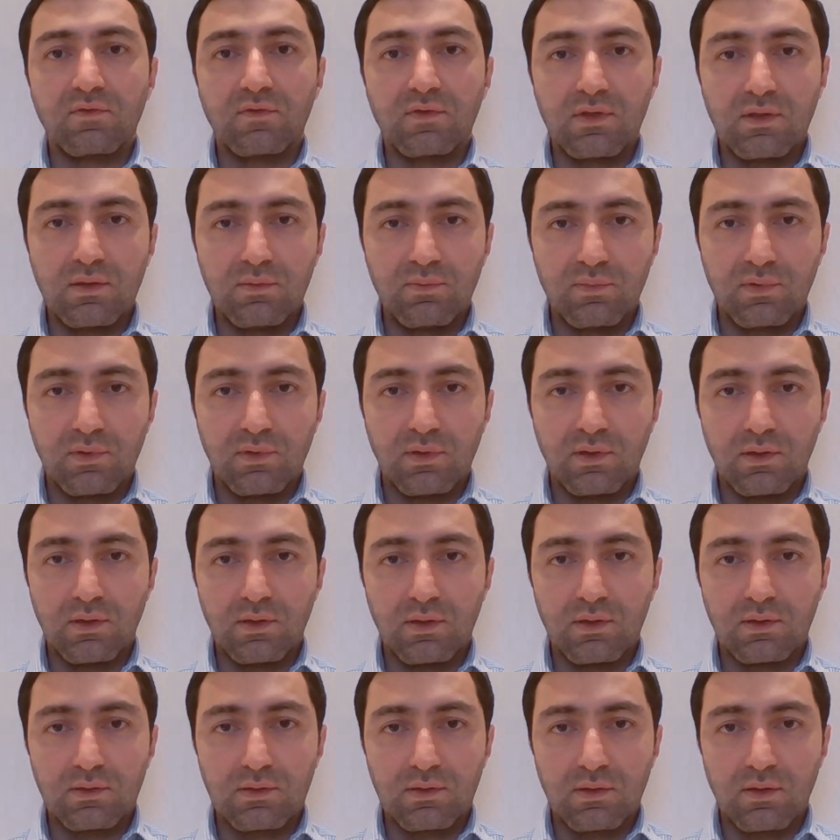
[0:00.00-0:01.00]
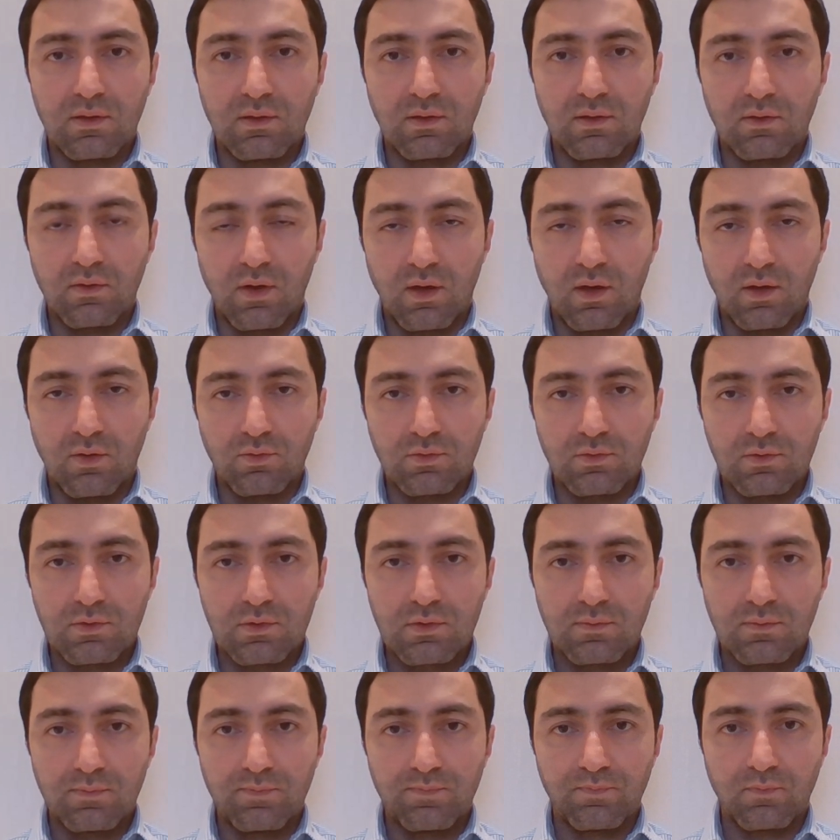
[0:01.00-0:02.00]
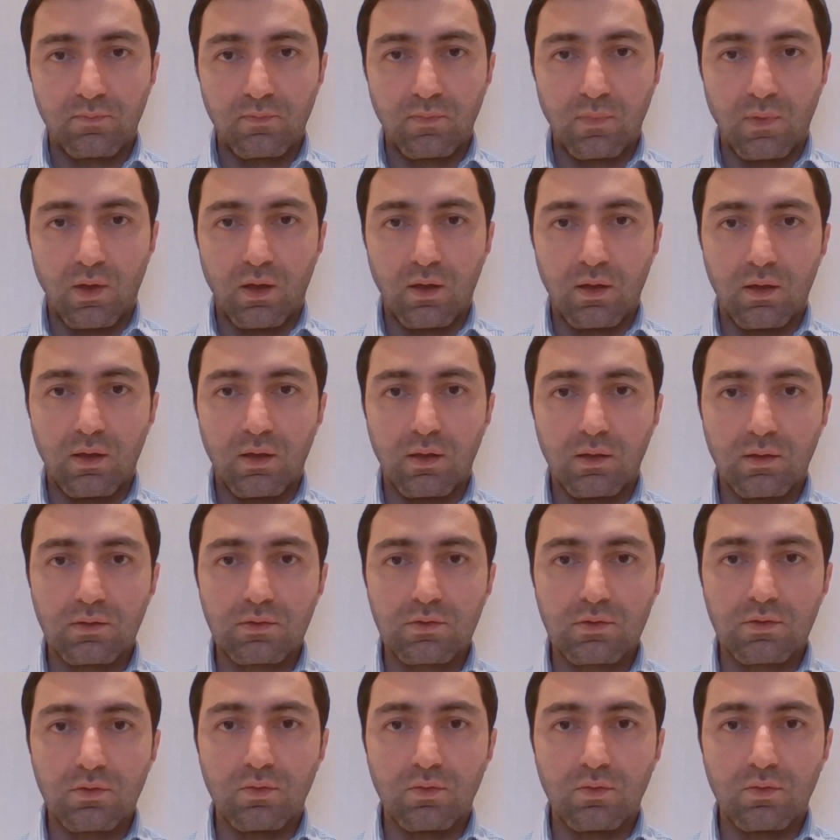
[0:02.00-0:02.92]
deeply into the grounds. I